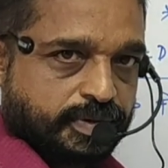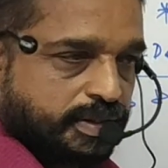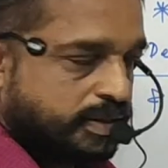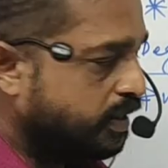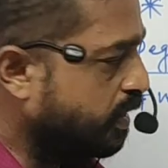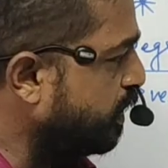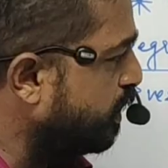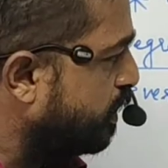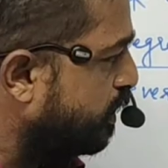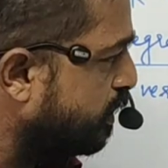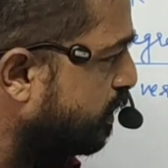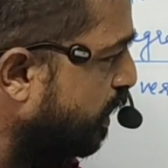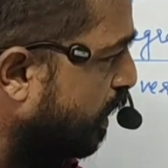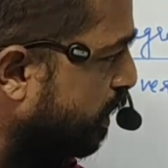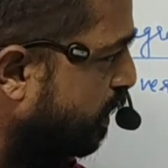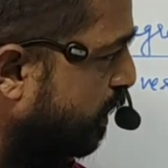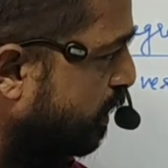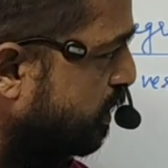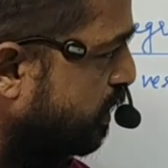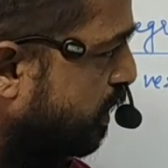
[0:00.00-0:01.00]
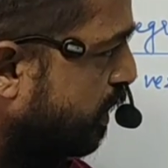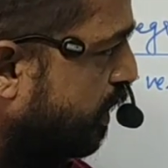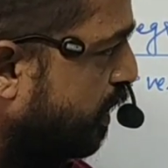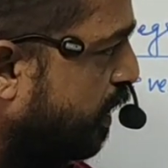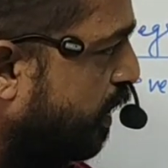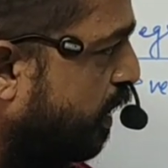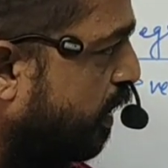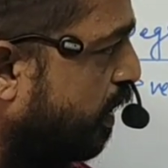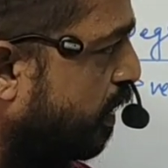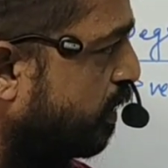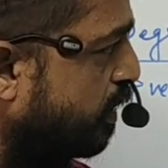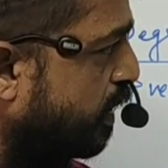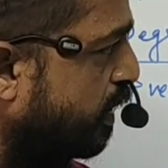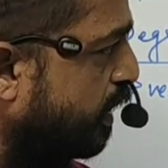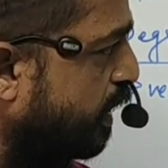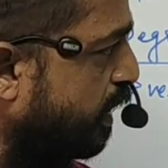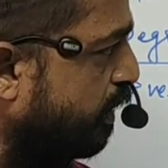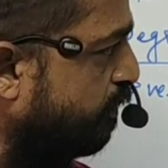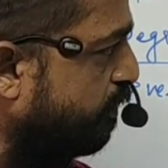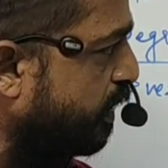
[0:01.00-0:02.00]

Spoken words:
That is, here the